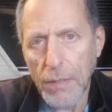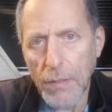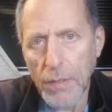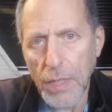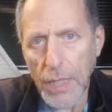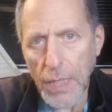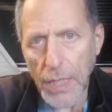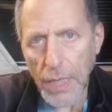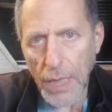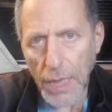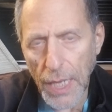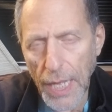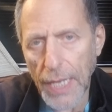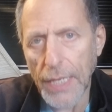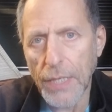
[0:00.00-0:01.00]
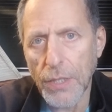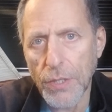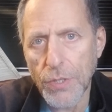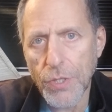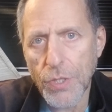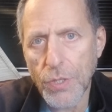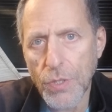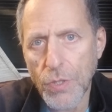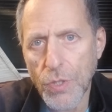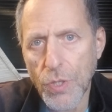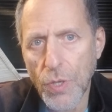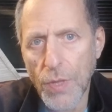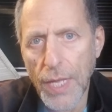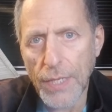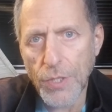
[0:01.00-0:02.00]
the layers
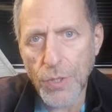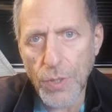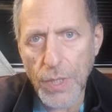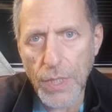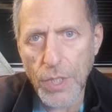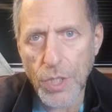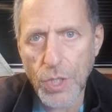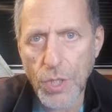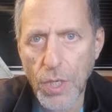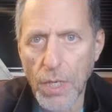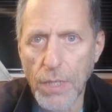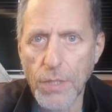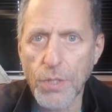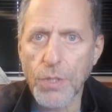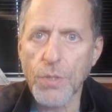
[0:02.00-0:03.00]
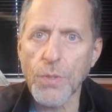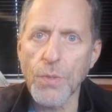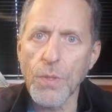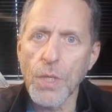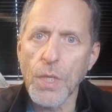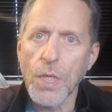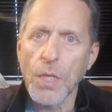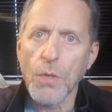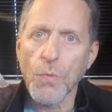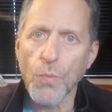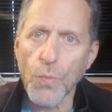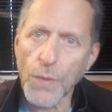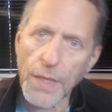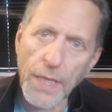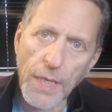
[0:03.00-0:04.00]
so that you can start to
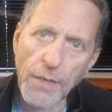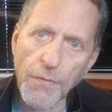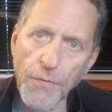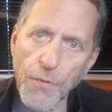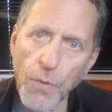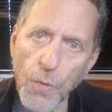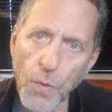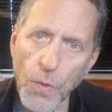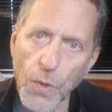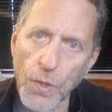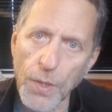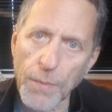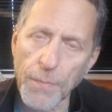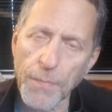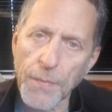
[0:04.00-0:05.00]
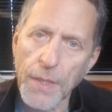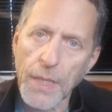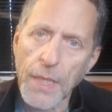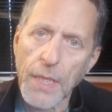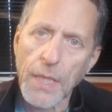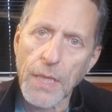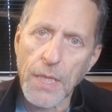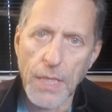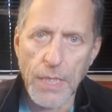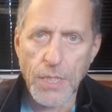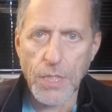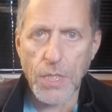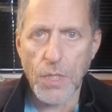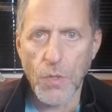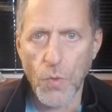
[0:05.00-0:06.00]
reform
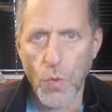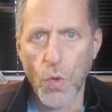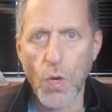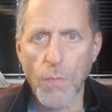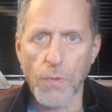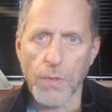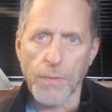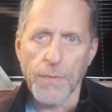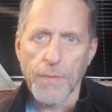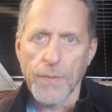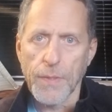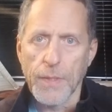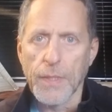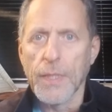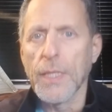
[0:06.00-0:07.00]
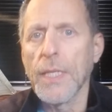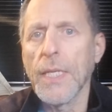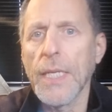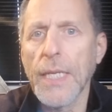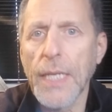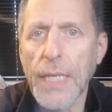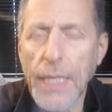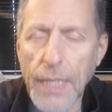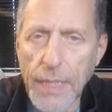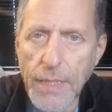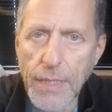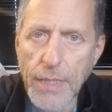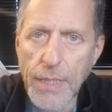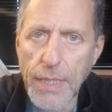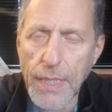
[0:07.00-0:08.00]
this normal. And
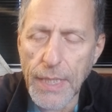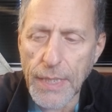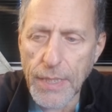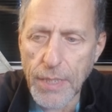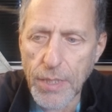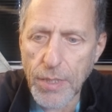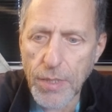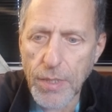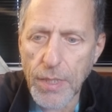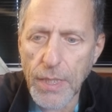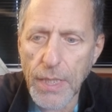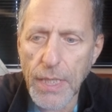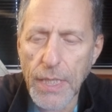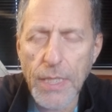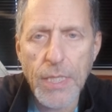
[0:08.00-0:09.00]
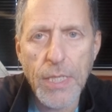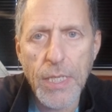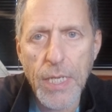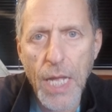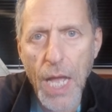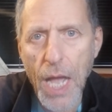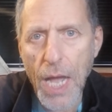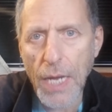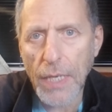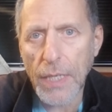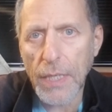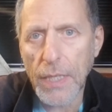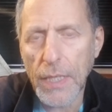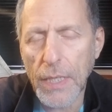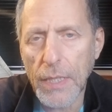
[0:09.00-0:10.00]
it's not
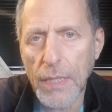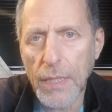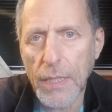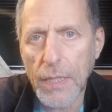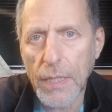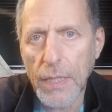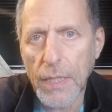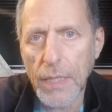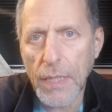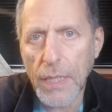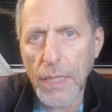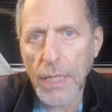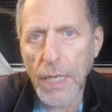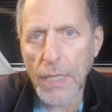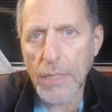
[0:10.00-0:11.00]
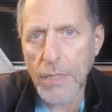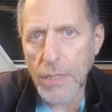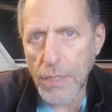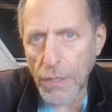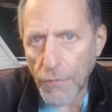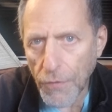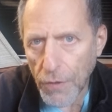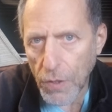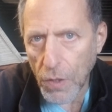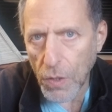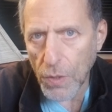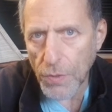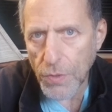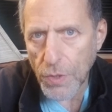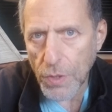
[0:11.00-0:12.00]
as
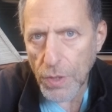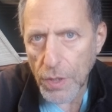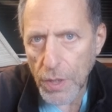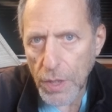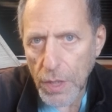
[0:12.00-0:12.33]
difficult